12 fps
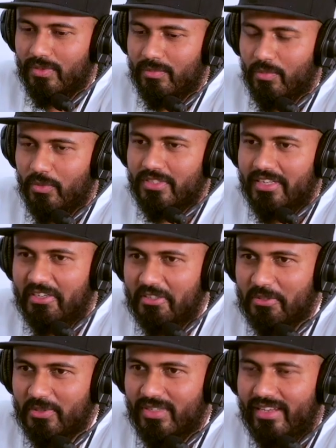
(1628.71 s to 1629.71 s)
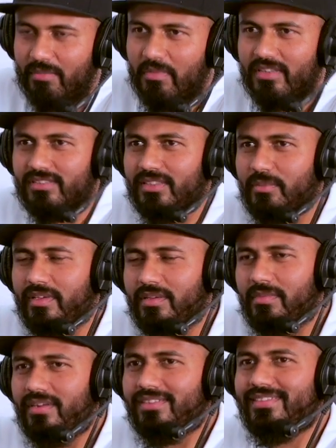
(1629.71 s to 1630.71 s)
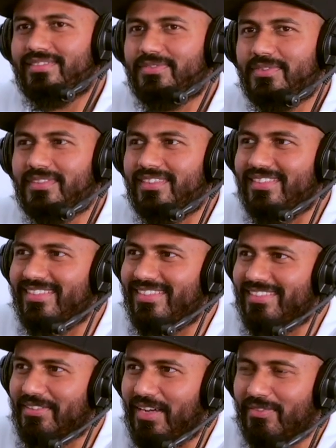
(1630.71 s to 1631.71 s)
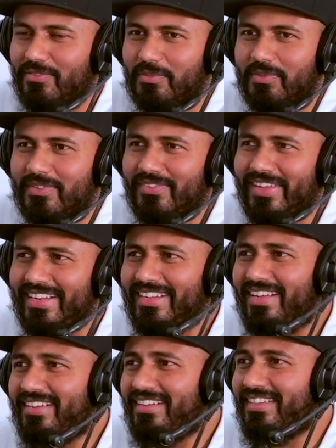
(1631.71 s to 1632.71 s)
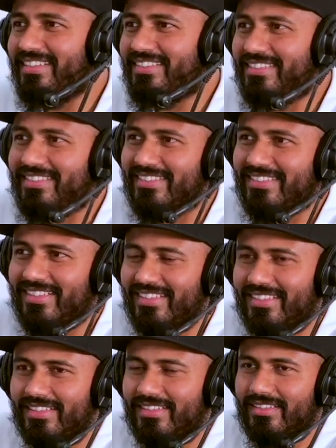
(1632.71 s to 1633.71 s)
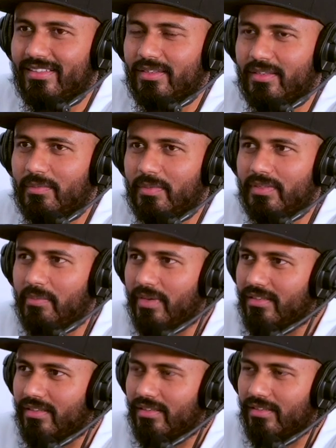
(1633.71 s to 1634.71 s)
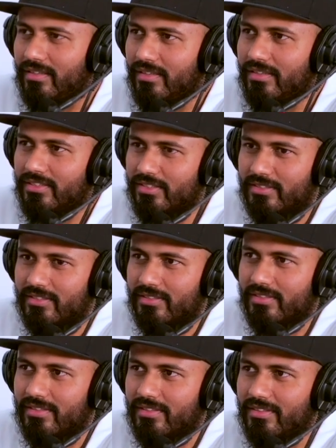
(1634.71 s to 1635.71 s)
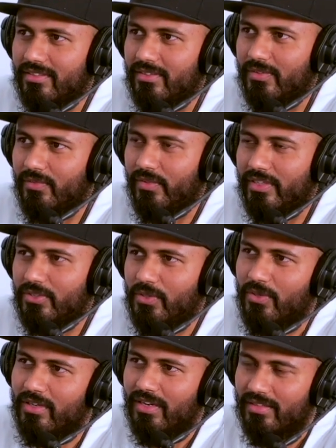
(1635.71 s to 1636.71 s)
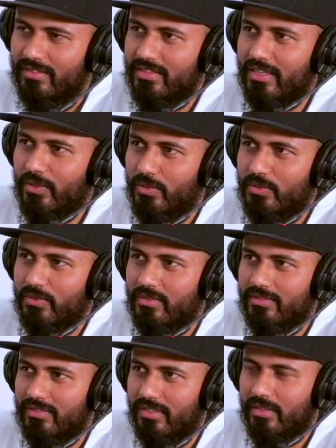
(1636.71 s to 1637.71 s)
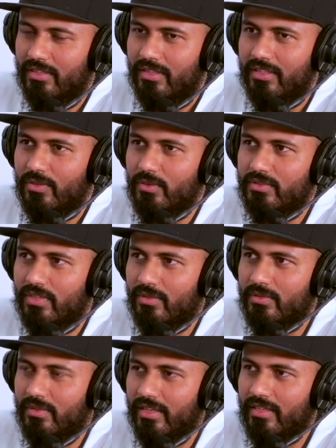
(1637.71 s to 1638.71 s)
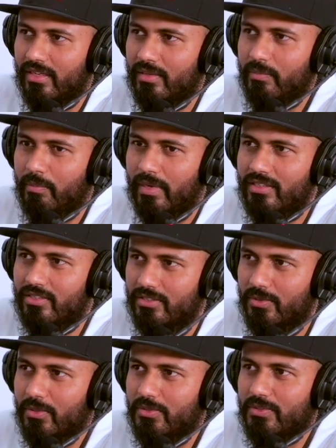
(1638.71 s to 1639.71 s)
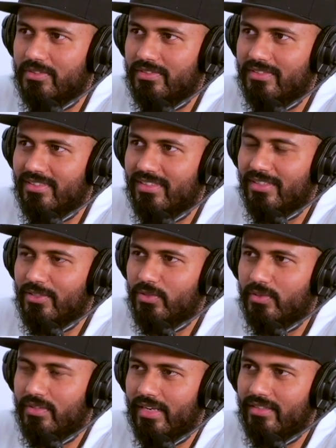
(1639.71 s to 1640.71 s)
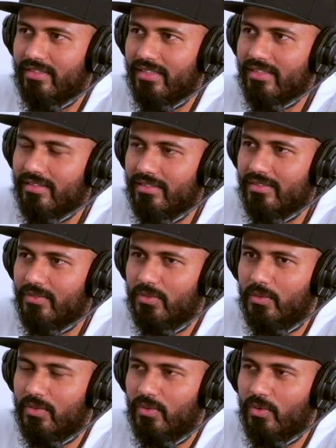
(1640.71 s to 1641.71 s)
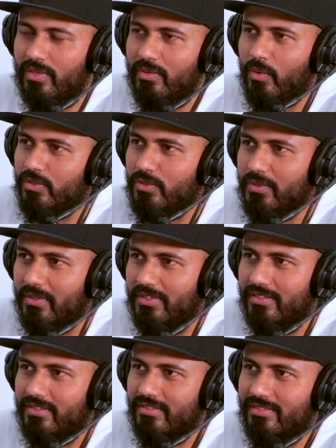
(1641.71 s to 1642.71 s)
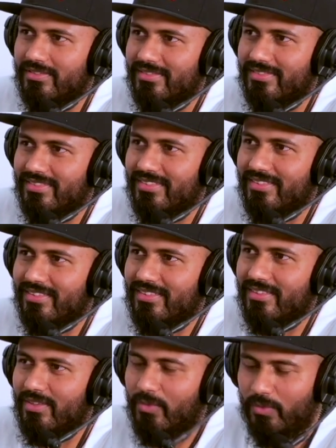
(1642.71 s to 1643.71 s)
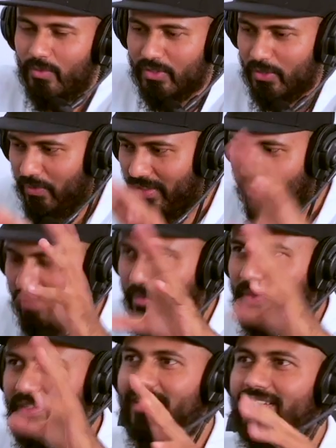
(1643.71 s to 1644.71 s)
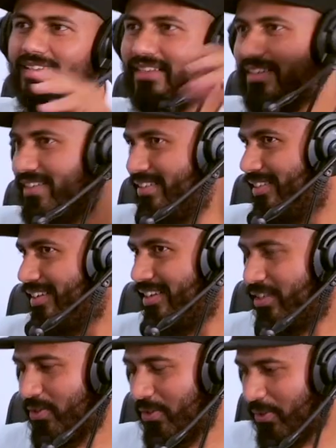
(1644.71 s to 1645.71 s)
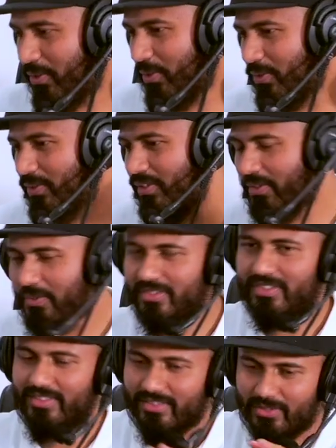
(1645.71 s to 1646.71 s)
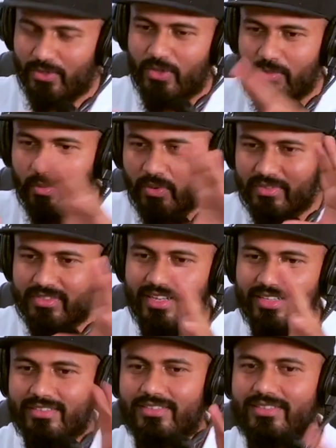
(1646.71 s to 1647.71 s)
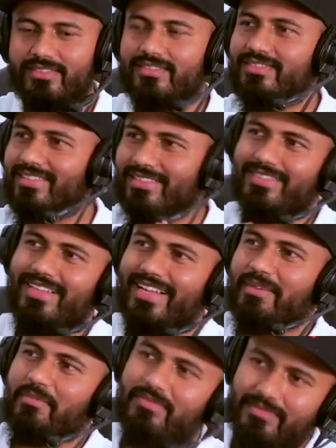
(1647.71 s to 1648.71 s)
are mostly into like mercy, be merciful. You have to be very nice and. But man, Allah is uh, uh very strong on the other side also. Yeah. He, he, knows how to, like, he punishes also. So that thing, nobody wants to talk. Mm. What do you yeah. think about that, Yanni? Yeah. Do you do you do you talk both sides or just like?